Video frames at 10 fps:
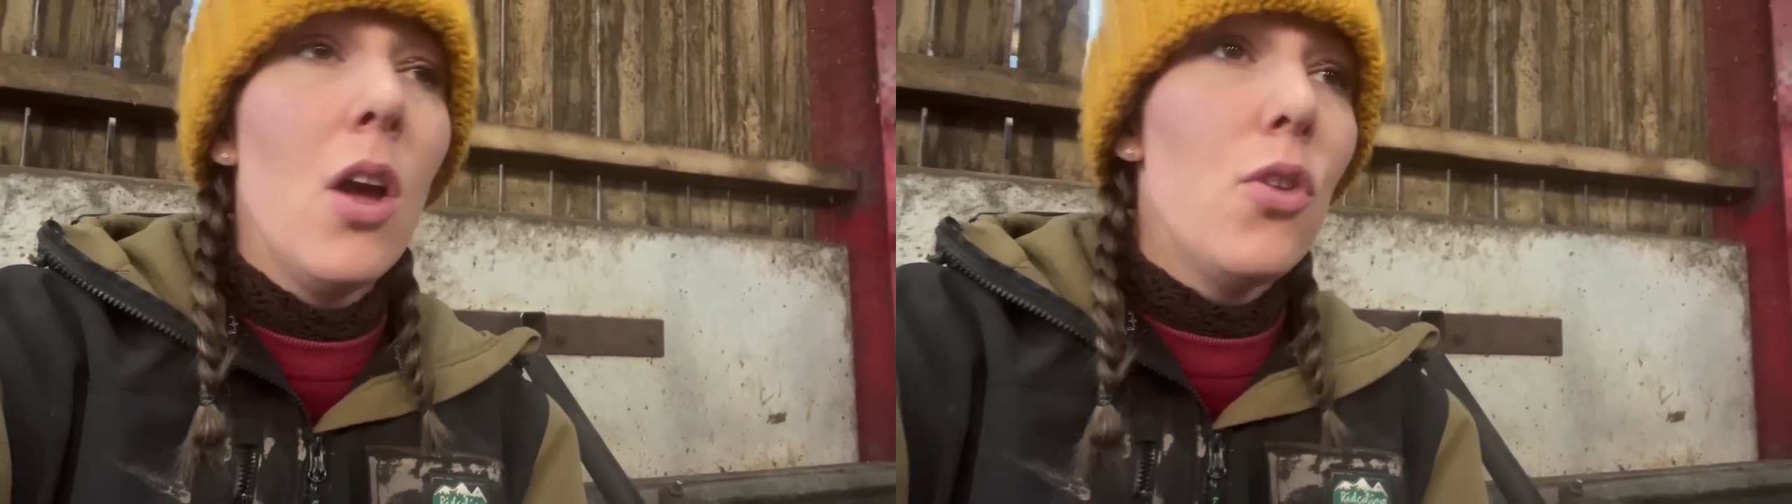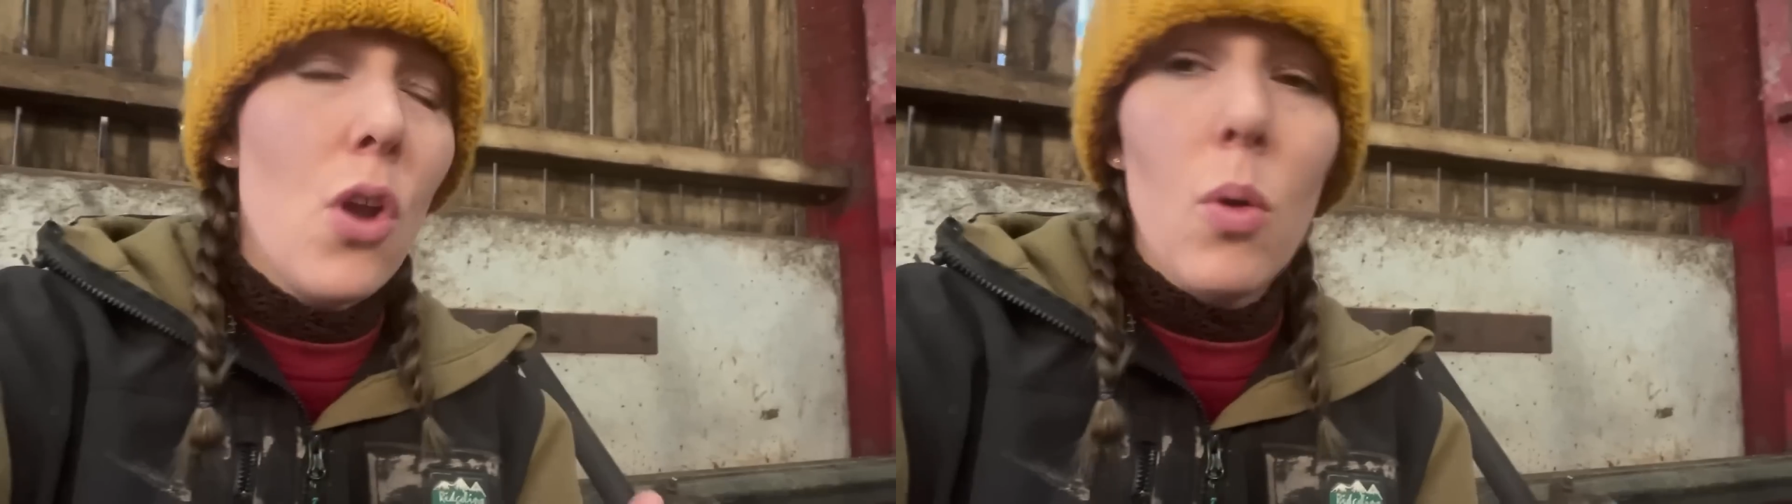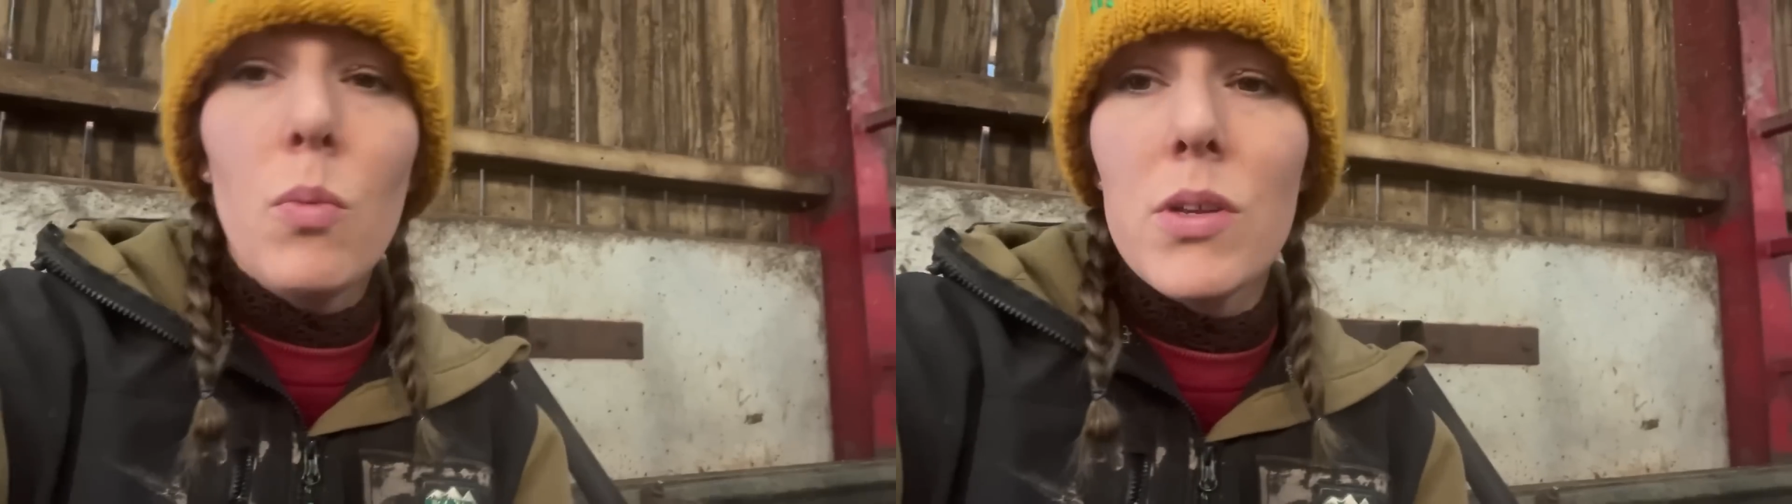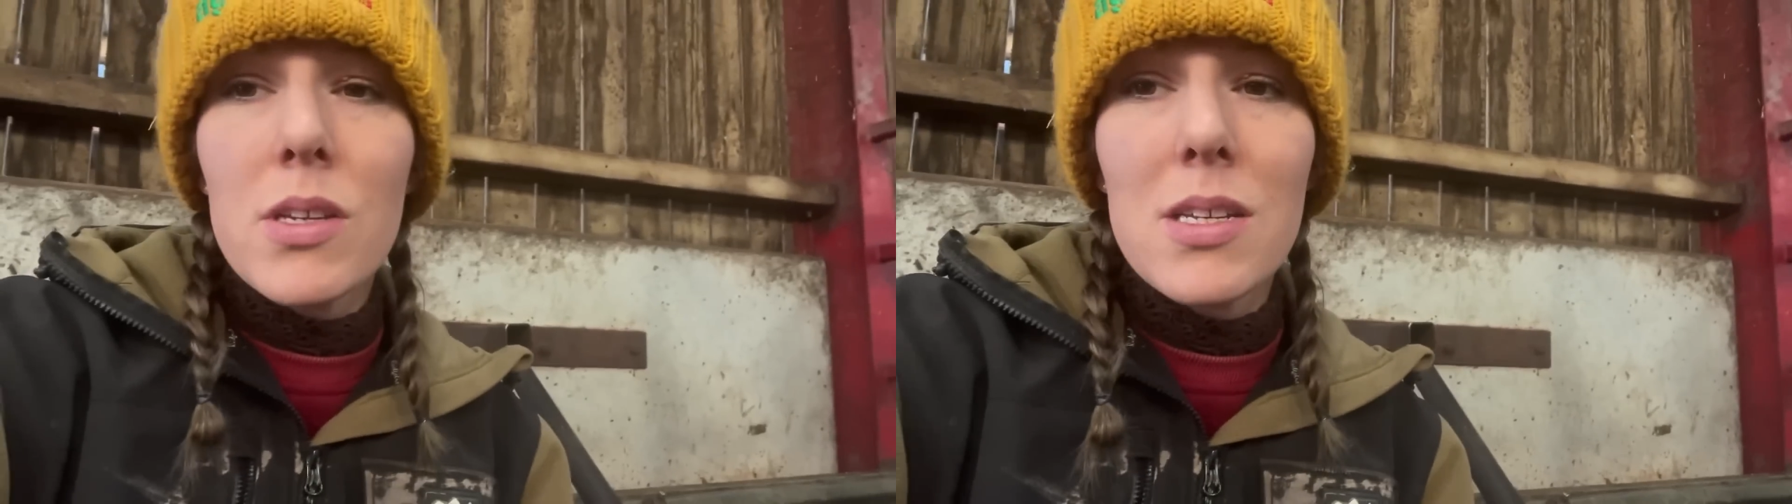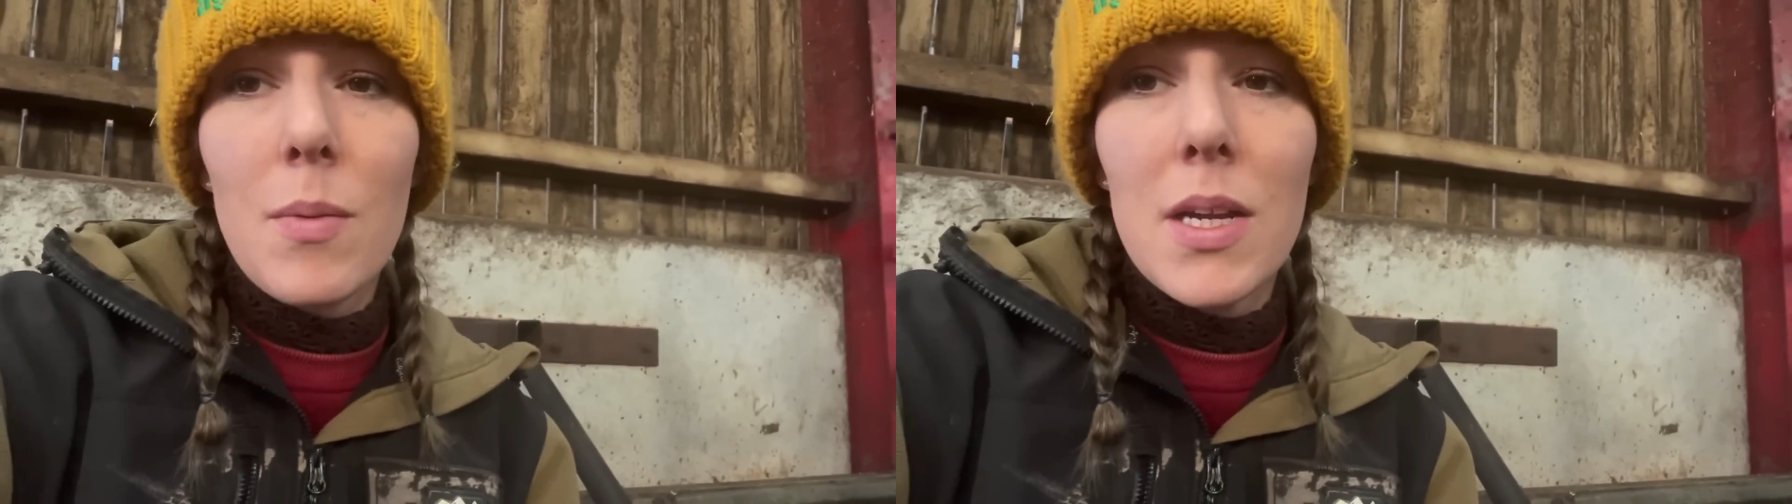No one wants
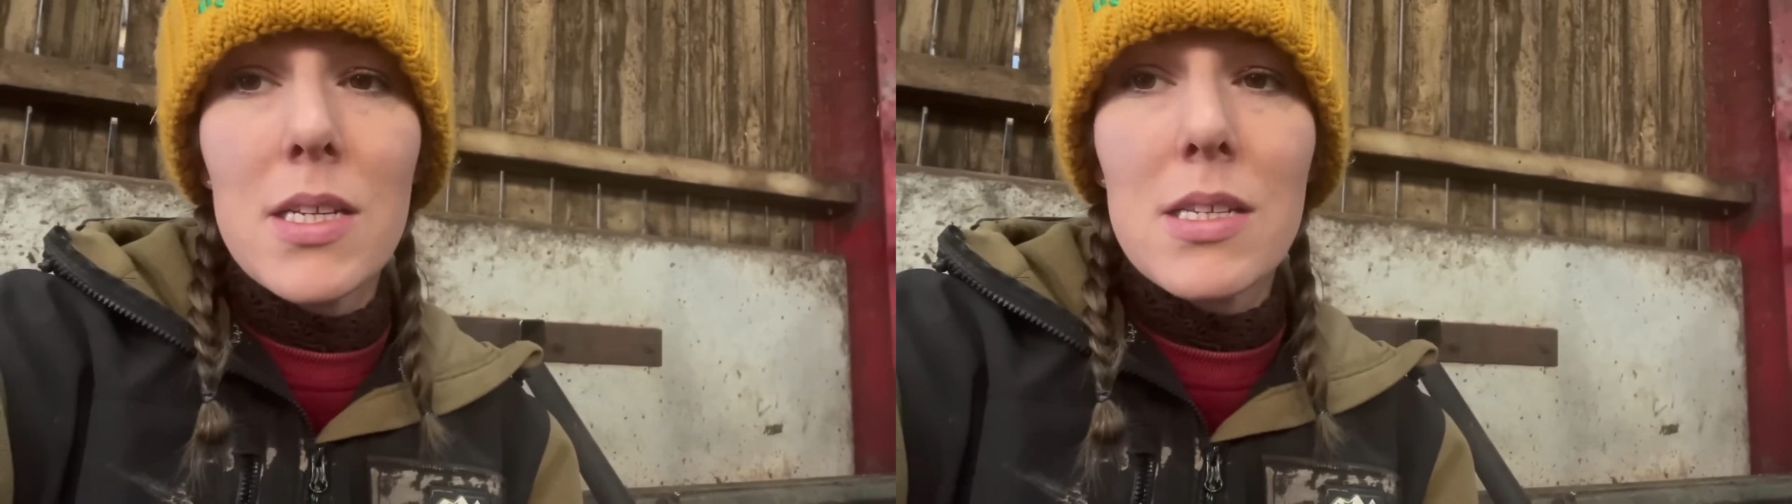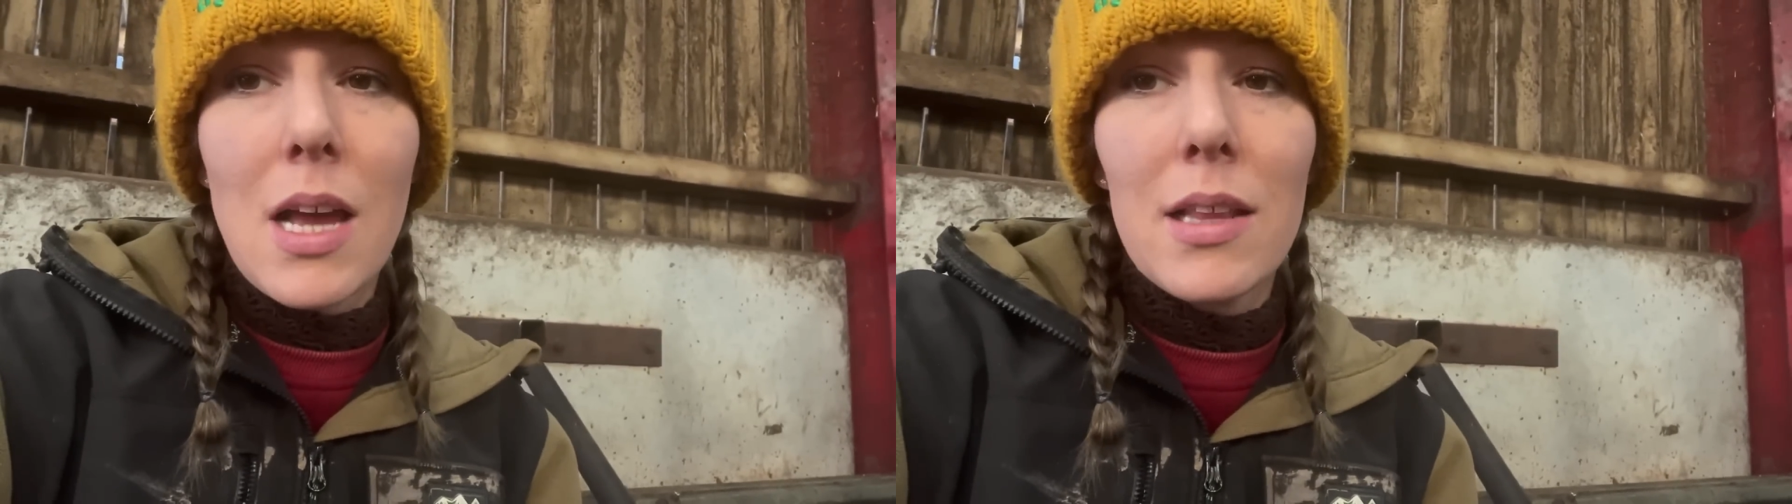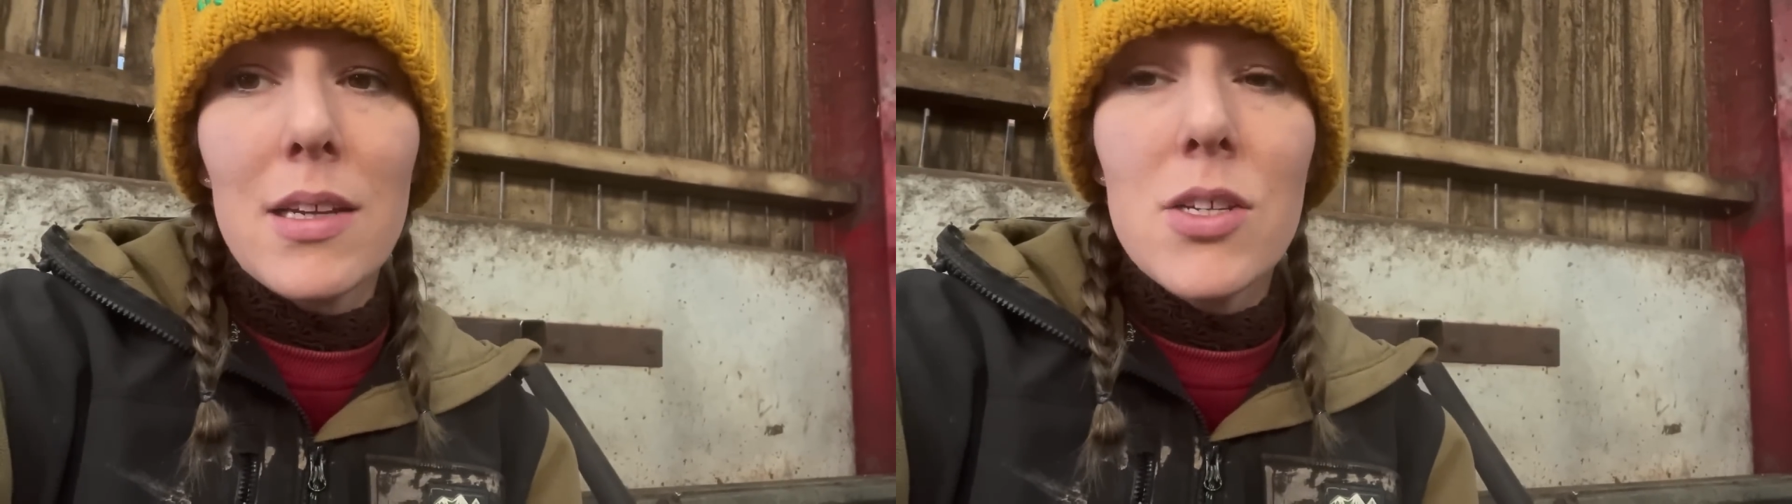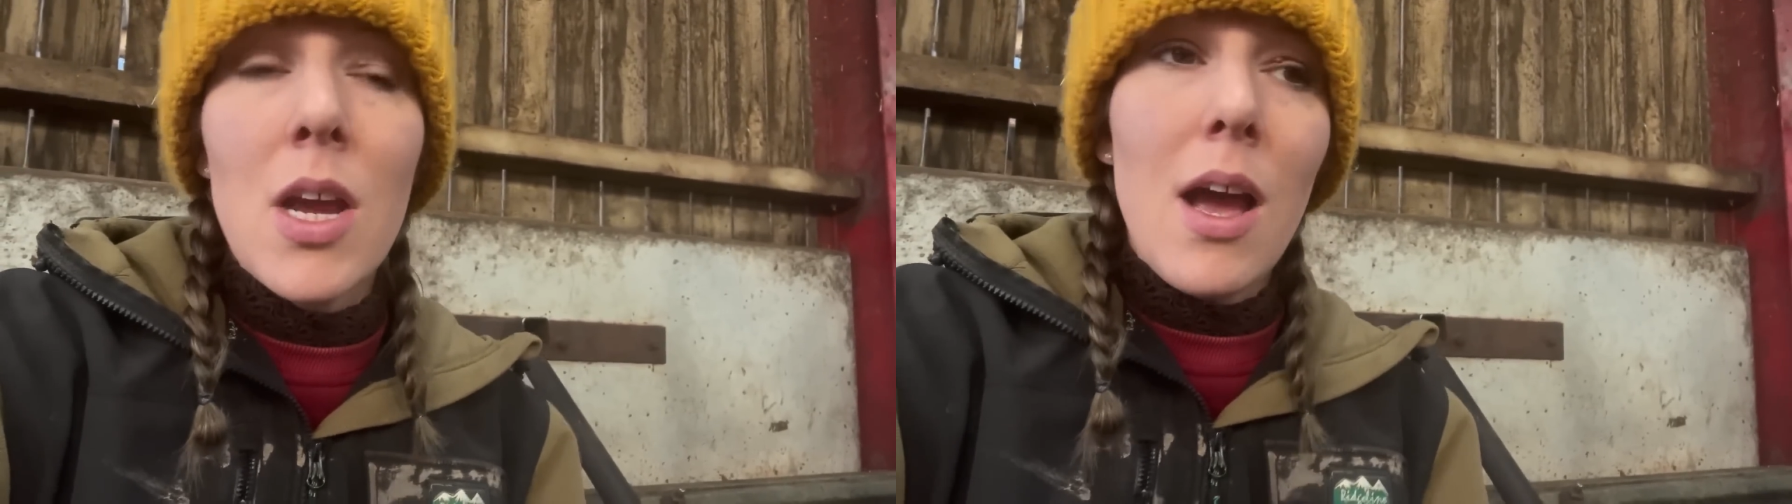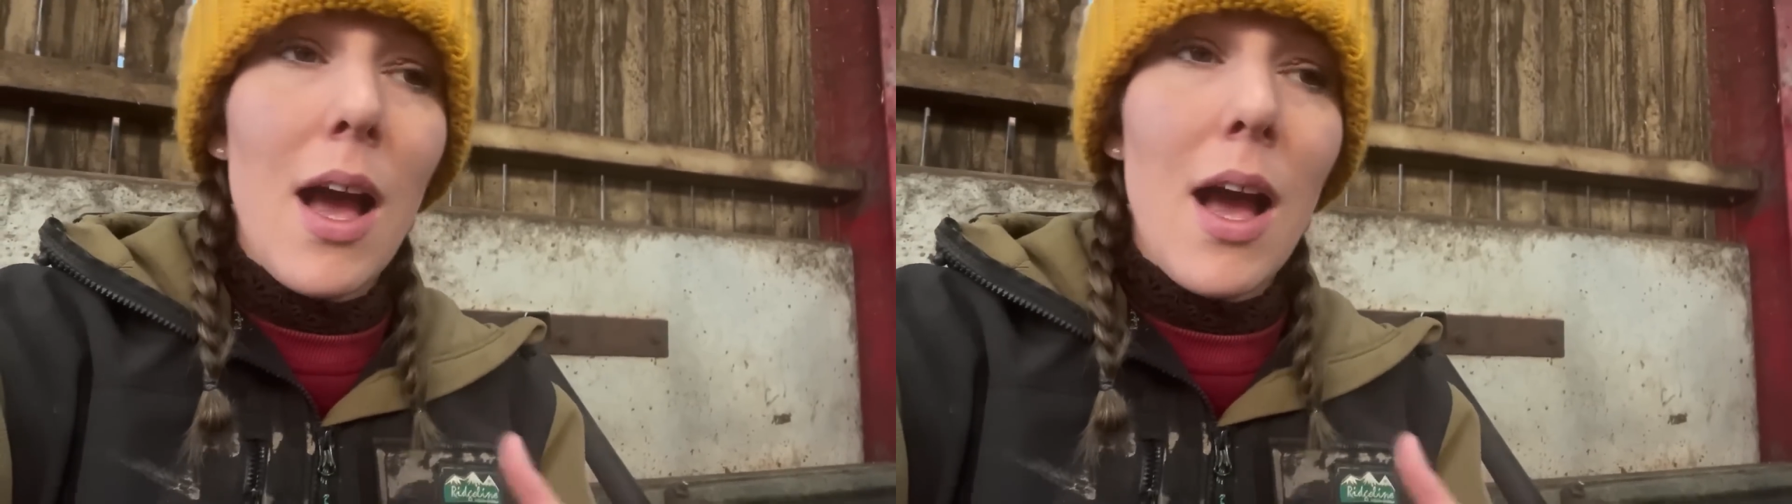contaminated silage.